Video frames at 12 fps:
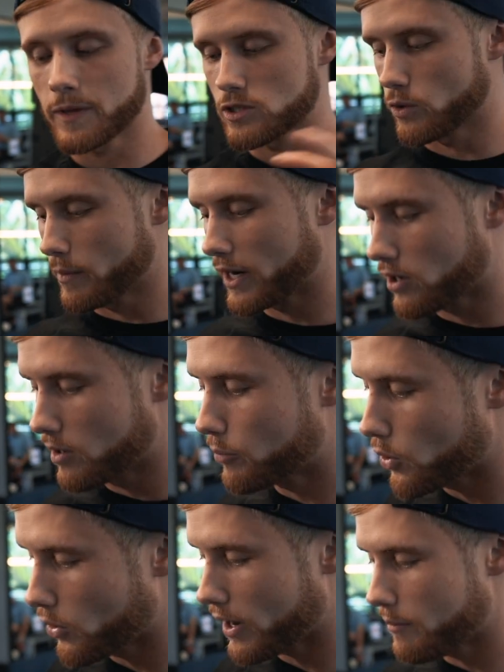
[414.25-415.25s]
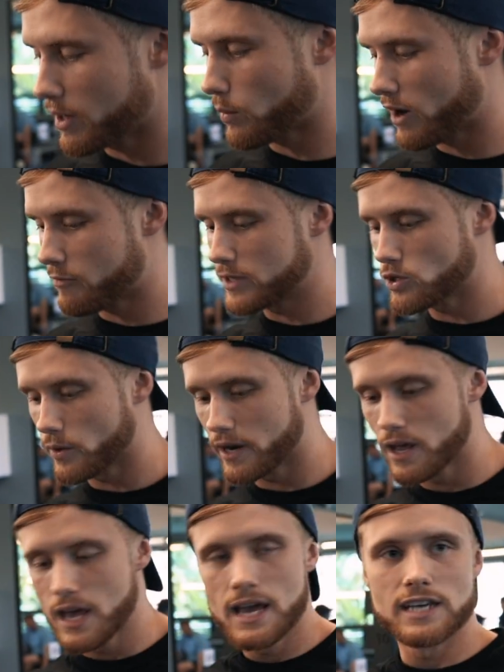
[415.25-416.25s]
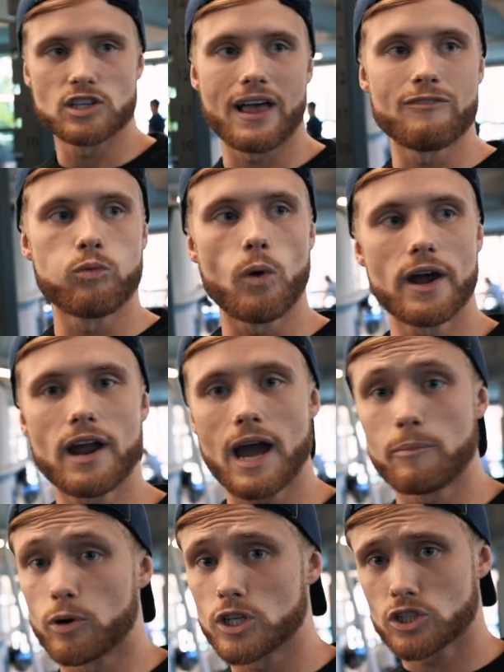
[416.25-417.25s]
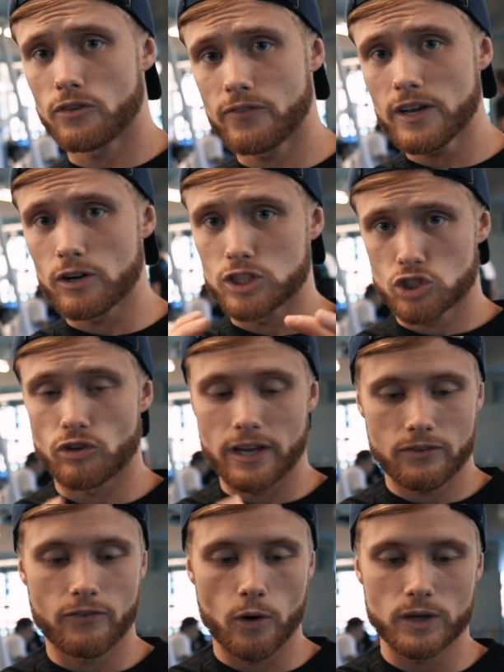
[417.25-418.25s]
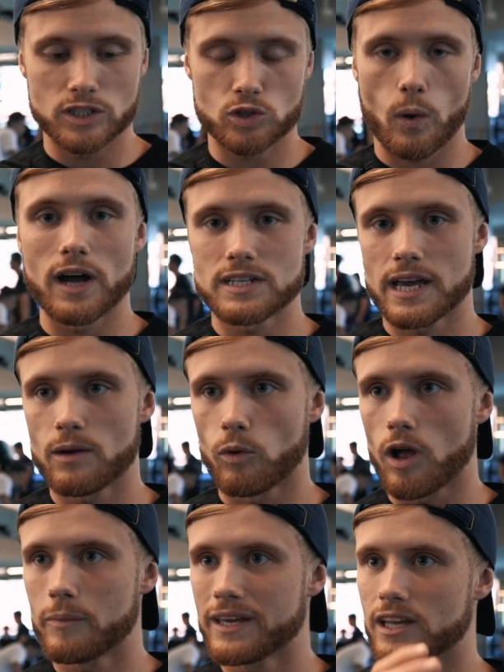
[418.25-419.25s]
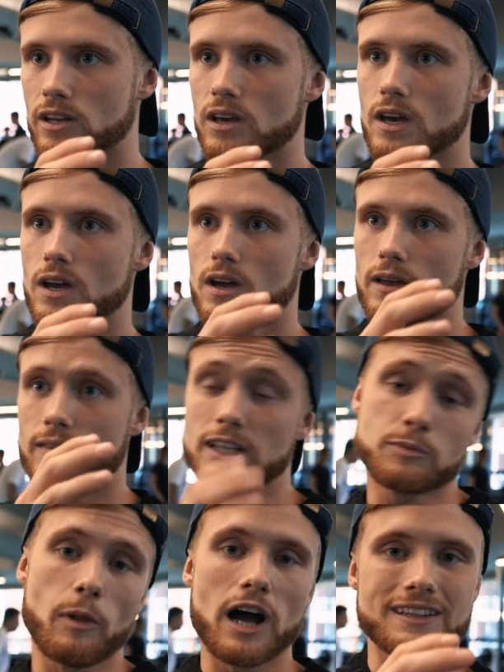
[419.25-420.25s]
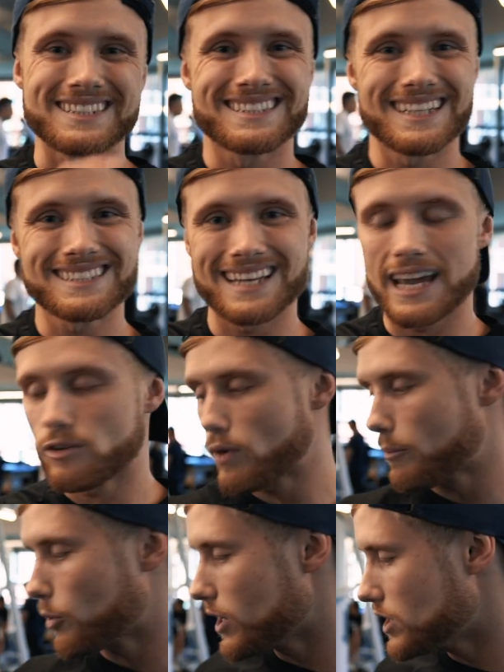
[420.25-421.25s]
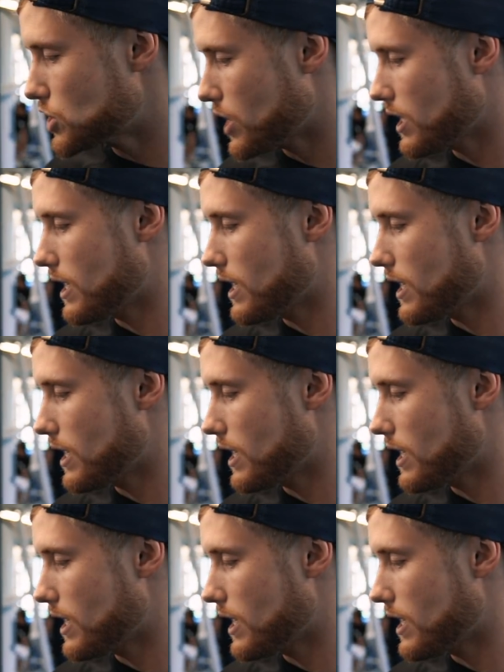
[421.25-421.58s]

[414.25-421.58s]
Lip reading: So with my current programming, what I've been doing is I'll have one hypertrophy or strength focused squat day where I'll be in this block, the 6 to 8 rep range.